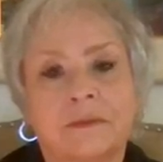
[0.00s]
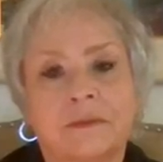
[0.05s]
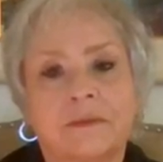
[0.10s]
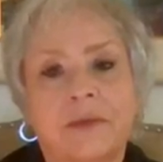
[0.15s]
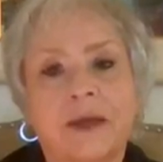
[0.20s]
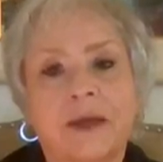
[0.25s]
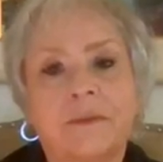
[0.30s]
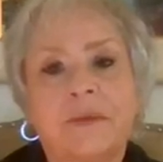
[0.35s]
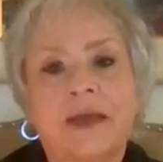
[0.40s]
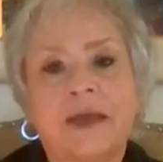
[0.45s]

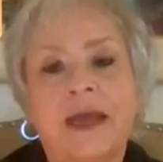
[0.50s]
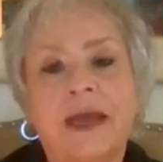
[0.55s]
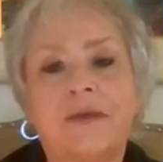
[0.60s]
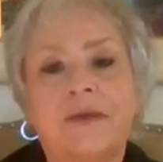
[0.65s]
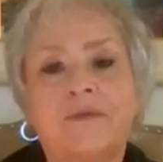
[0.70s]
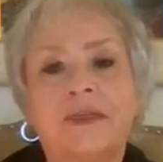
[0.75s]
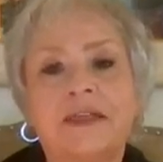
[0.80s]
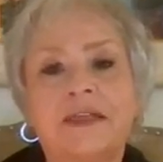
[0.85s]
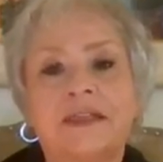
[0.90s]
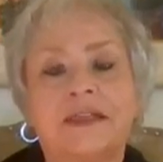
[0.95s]
Let me
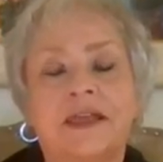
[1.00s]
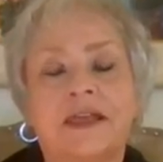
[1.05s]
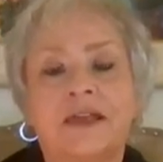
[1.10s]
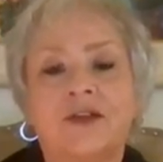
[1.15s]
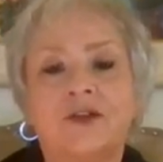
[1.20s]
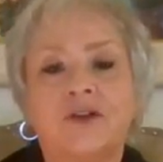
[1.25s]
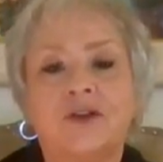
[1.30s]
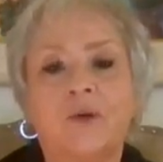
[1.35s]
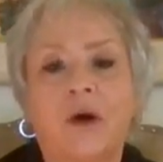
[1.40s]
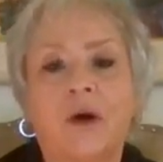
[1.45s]
have this send
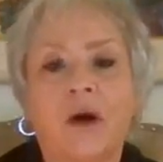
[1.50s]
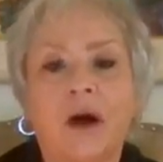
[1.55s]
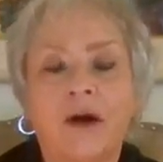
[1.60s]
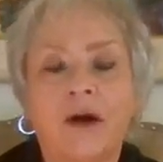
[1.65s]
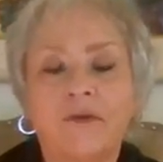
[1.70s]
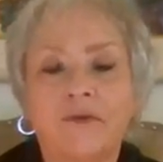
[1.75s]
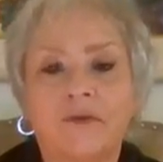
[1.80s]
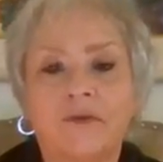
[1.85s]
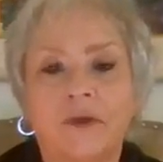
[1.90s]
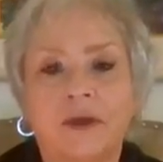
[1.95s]
you
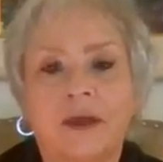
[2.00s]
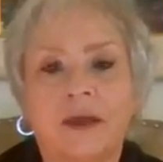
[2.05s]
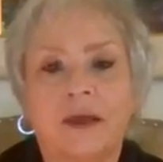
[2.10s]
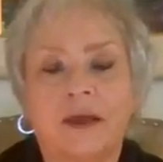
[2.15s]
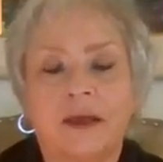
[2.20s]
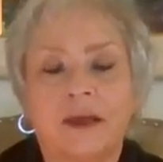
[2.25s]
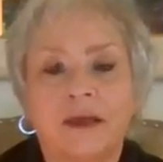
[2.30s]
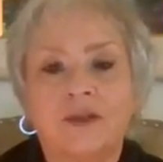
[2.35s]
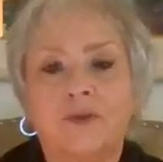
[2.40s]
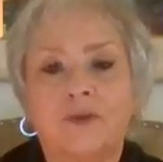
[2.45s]
off
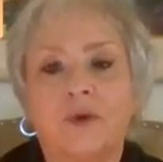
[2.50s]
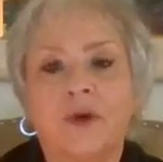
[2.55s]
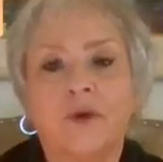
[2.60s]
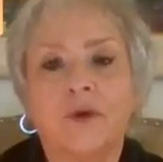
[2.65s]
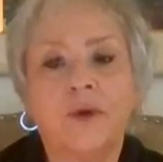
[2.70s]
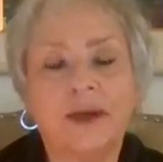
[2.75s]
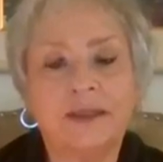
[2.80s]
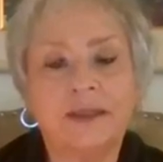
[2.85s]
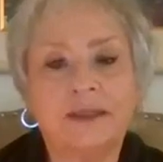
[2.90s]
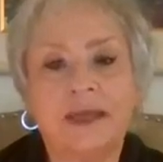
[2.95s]
into a
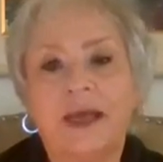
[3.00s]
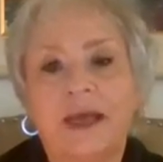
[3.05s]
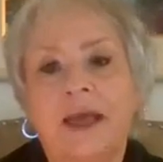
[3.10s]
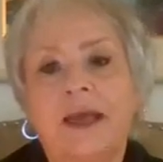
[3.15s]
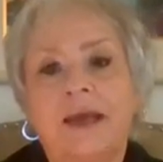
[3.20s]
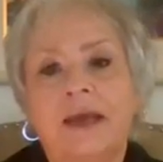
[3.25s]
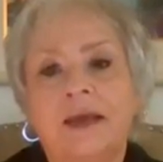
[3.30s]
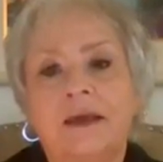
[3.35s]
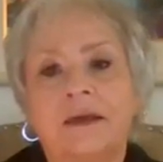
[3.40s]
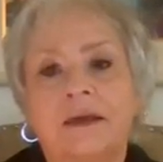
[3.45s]
great
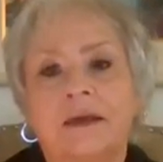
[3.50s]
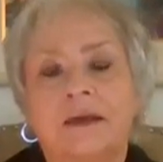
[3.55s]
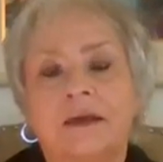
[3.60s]
day,